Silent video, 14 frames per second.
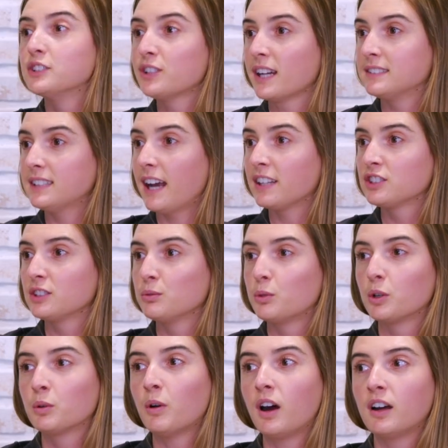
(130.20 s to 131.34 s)
transaction
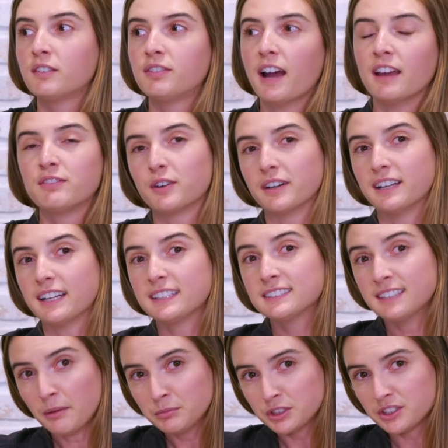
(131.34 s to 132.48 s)
will qualify for an
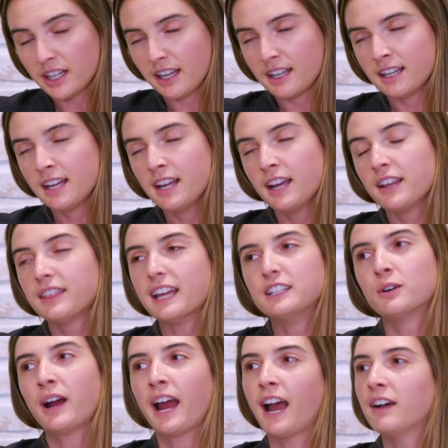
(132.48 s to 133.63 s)
exemption, they
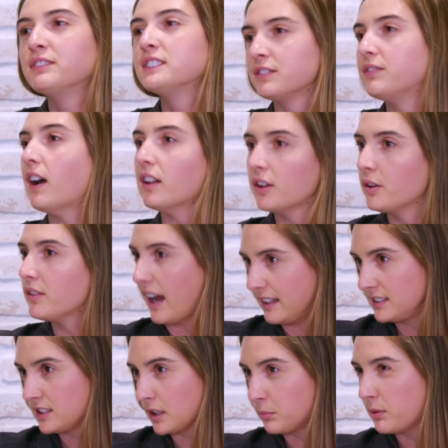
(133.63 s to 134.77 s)
don't have to follow that
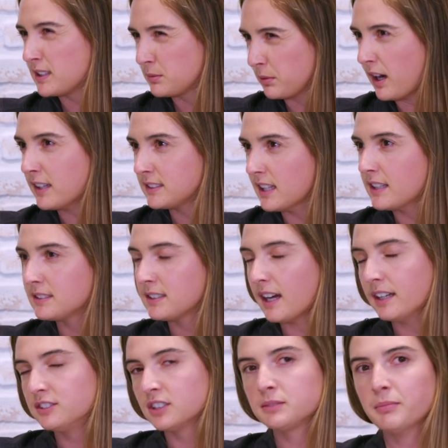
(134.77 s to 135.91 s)
surplus process I
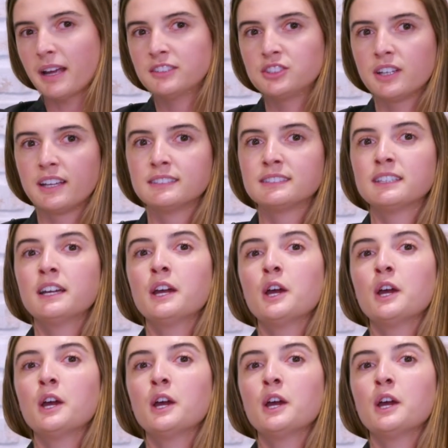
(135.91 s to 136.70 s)
just mentioned,